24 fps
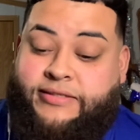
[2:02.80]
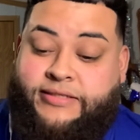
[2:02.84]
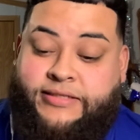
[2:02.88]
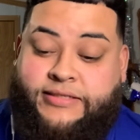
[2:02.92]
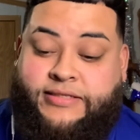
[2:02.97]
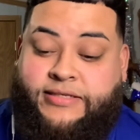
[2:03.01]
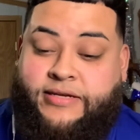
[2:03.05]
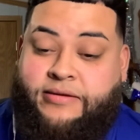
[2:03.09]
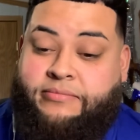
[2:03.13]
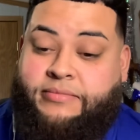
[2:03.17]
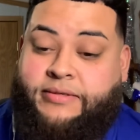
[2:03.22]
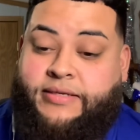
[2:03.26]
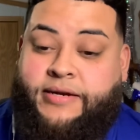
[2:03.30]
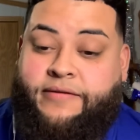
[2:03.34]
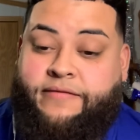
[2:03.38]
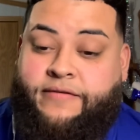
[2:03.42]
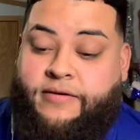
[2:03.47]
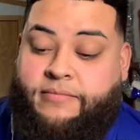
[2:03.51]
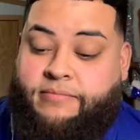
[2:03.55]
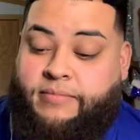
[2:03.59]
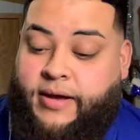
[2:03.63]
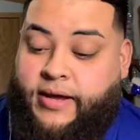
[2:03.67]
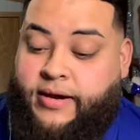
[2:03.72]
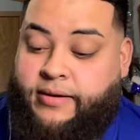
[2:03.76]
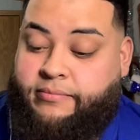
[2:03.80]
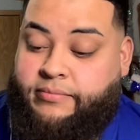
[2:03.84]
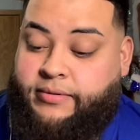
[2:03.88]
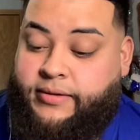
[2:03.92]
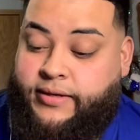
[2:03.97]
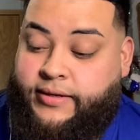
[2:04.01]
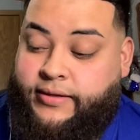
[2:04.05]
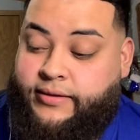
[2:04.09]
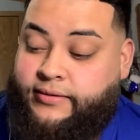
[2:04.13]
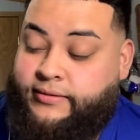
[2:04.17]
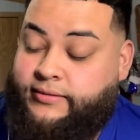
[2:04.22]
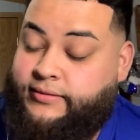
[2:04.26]
just something different about it,
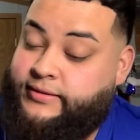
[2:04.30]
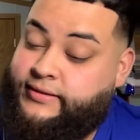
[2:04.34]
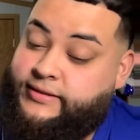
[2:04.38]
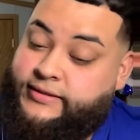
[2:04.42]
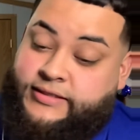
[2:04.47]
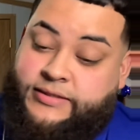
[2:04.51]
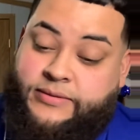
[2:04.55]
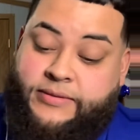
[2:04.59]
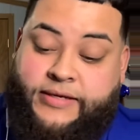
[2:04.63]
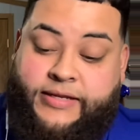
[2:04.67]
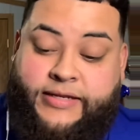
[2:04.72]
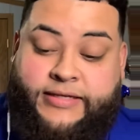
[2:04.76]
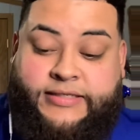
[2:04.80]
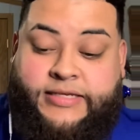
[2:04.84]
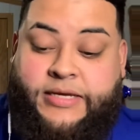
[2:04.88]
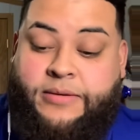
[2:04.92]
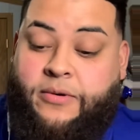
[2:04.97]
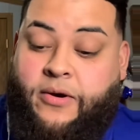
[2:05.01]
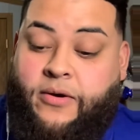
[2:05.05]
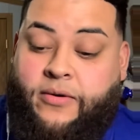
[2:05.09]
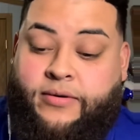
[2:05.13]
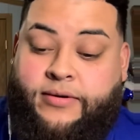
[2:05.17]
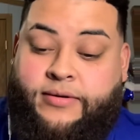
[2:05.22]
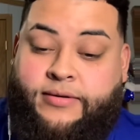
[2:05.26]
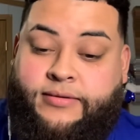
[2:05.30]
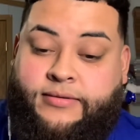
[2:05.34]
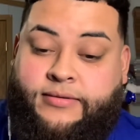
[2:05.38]
but let's keep going.